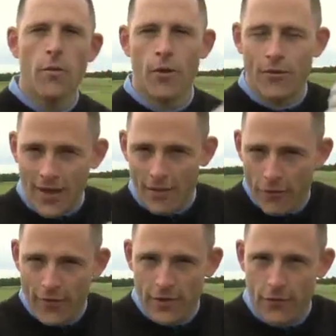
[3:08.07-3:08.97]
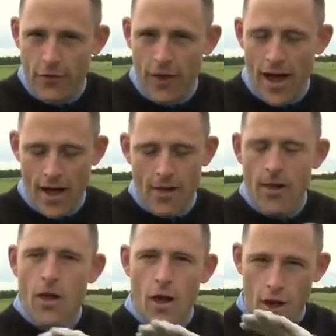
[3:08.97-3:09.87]
But if you get fitted for that
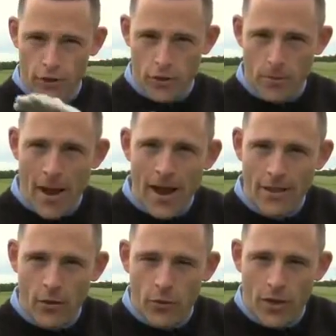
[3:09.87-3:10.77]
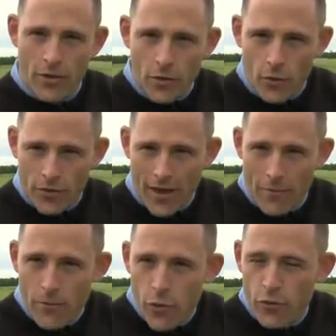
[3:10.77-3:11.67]
and combine that with
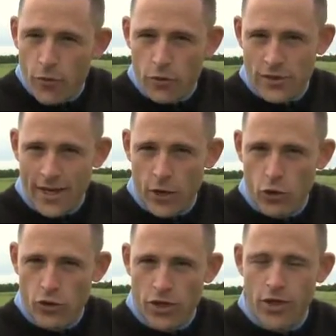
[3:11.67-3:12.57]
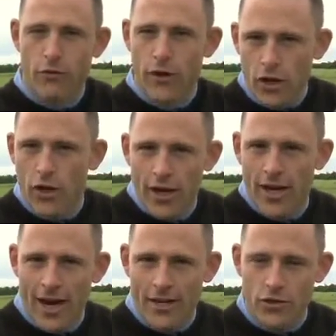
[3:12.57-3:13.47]
that movable technology, you're really going to hit
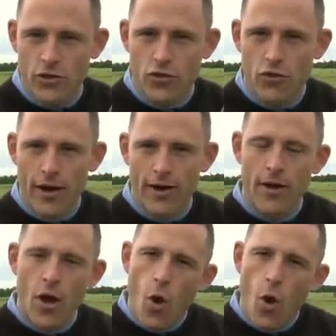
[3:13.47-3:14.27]
it nice and straight.